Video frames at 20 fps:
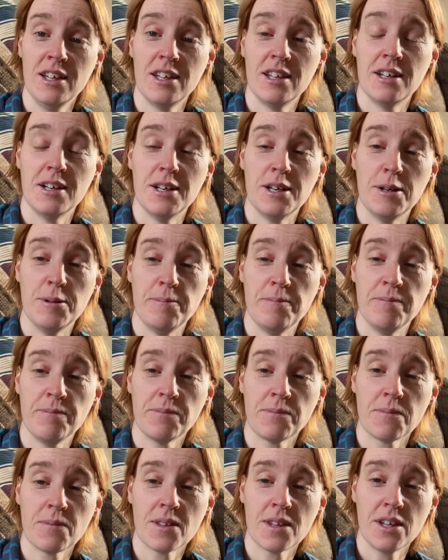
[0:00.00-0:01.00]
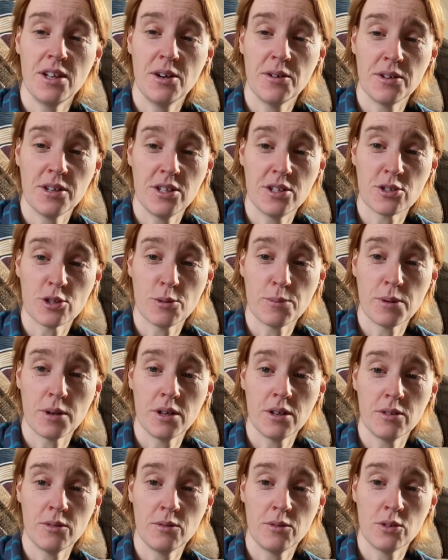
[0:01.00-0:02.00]
You know, and he's super
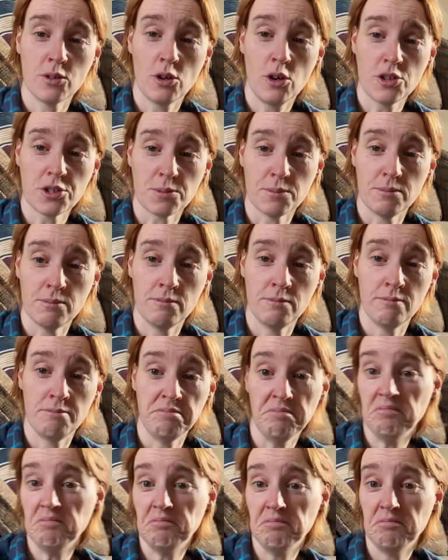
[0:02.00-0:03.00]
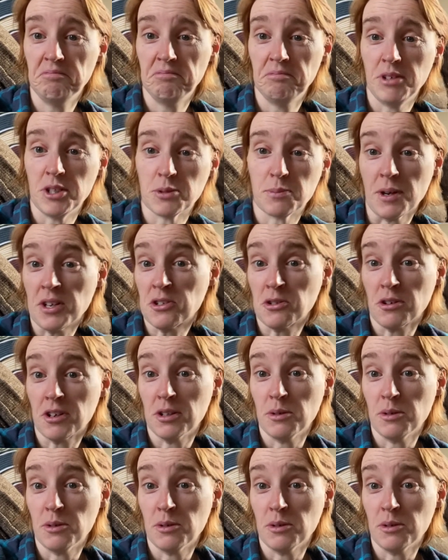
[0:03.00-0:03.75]
awesome. He's the best dog in the